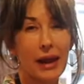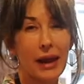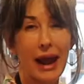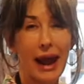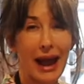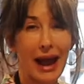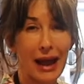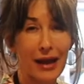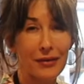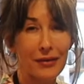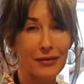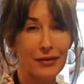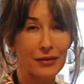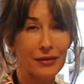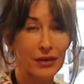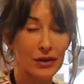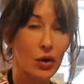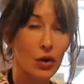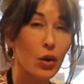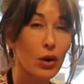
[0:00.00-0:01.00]
a half of
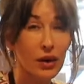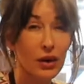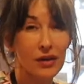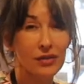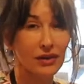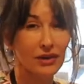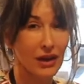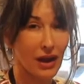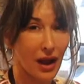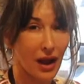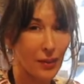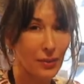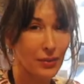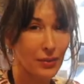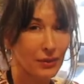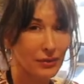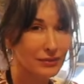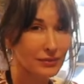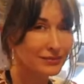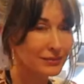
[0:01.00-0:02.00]
a quarter of a cup,
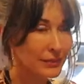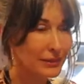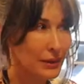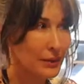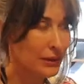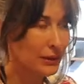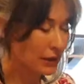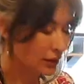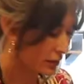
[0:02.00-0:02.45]
maybe a